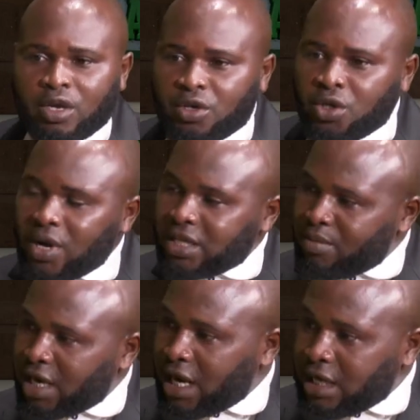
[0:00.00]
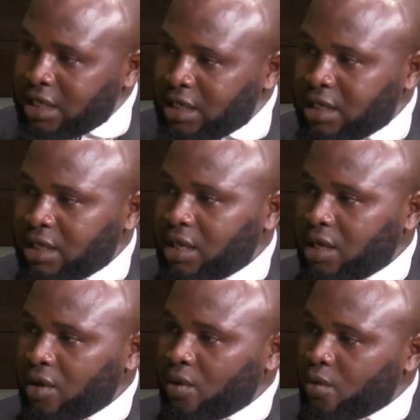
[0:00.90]
you and the mechanic
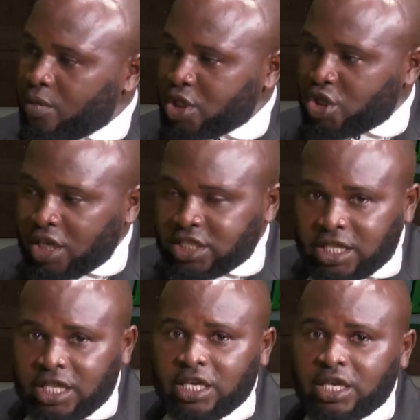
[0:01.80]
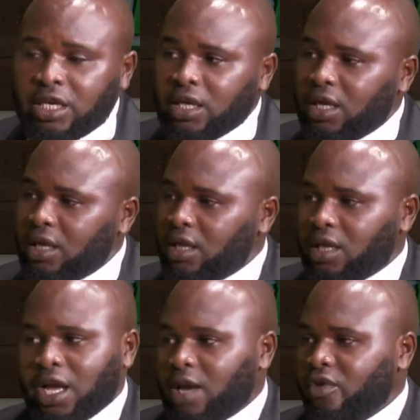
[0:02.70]
will be jointly
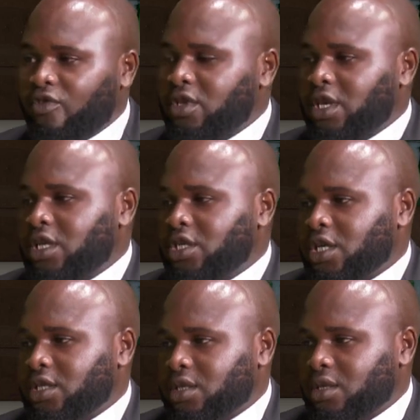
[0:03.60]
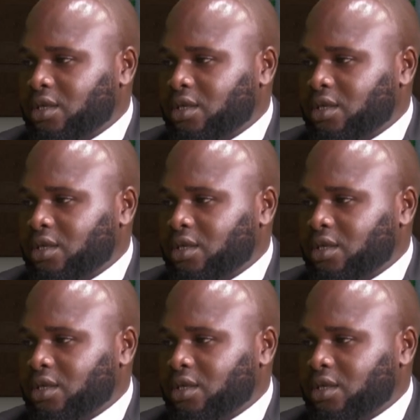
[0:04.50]
liable for negligence.